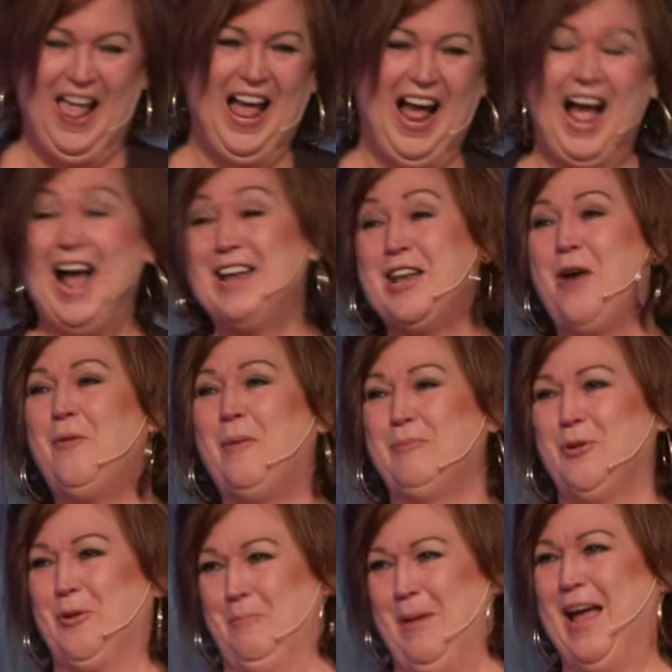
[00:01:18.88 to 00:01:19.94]
I know I'm
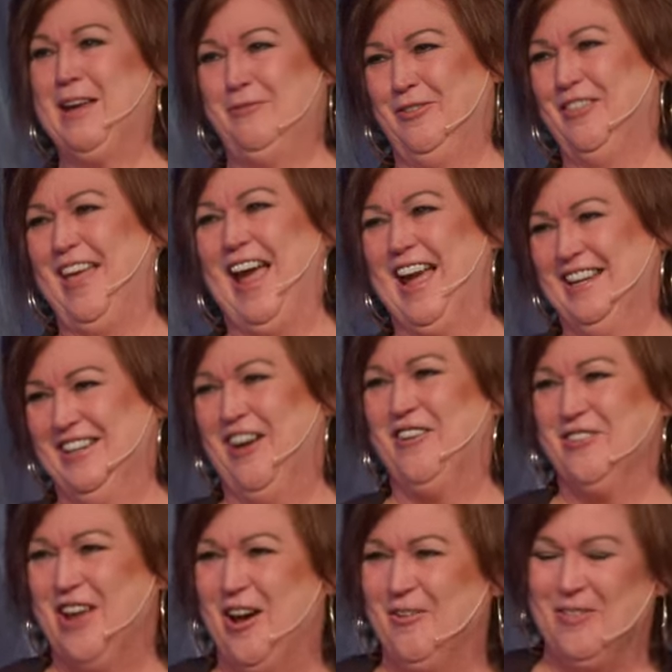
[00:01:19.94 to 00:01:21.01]
going to pay for that. Y'all
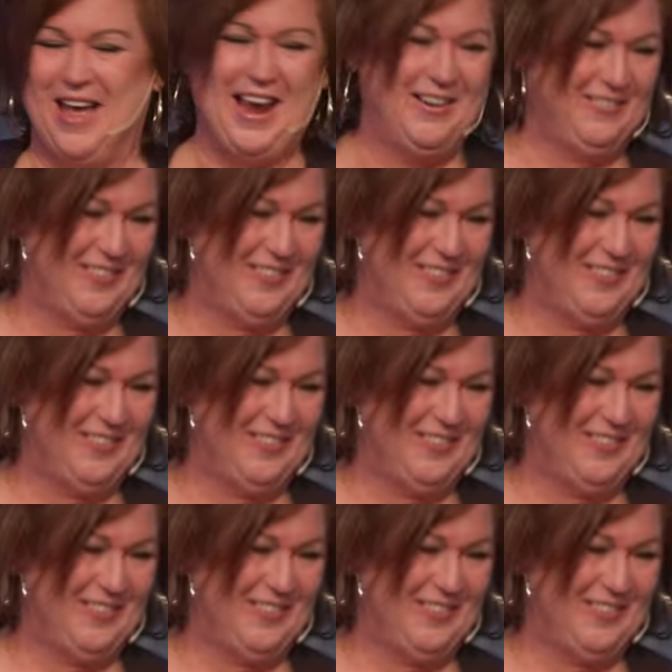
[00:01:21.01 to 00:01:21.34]
know that,